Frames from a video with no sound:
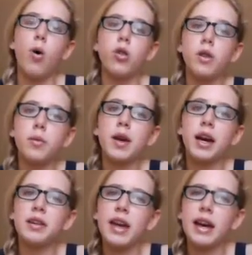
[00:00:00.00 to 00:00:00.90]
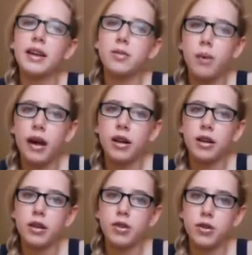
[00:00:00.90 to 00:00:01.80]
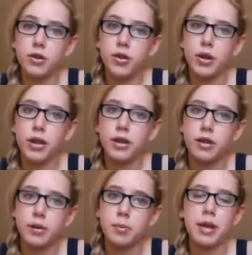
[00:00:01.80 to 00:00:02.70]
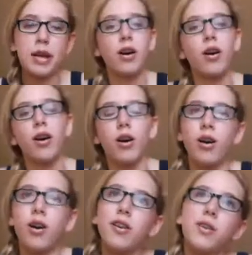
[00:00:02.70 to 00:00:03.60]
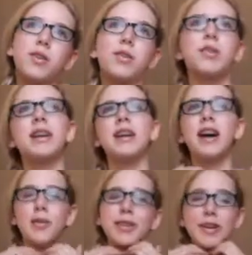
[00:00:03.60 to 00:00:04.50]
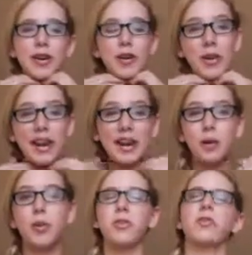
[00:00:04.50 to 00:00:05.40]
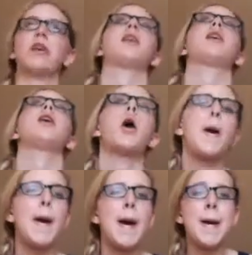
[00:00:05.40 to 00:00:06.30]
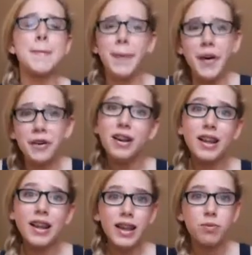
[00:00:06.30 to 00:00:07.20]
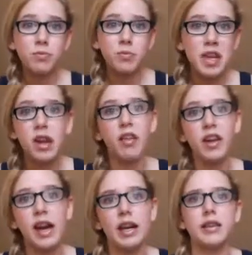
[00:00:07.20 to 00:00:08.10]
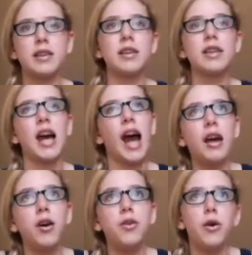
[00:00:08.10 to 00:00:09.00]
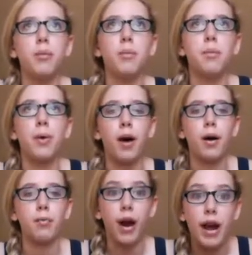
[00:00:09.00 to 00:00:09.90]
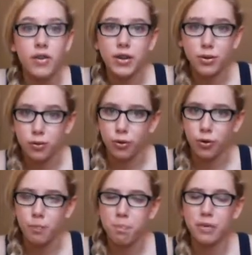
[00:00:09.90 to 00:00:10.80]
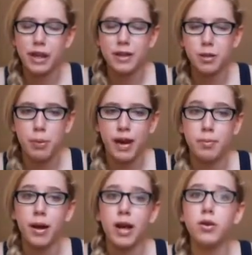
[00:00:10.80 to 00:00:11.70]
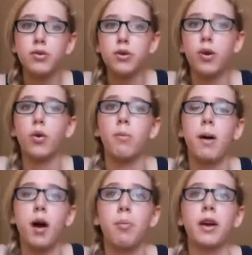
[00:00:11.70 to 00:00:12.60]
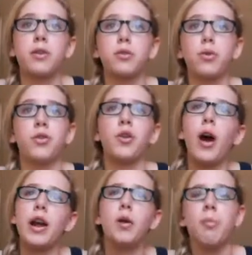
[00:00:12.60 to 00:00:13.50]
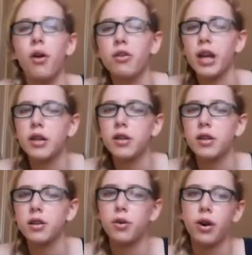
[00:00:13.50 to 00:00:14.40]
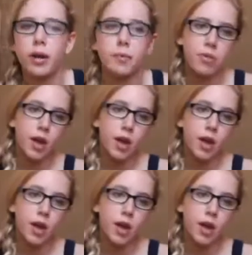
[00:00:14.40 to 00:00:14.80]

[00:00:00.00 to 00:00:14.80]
only because they expect the students to be all, oh, I'm so, like, perfect. But really, that's not the case. See, I go to a private school in Spain, but I used to go to a public school, so I know both sides of the story.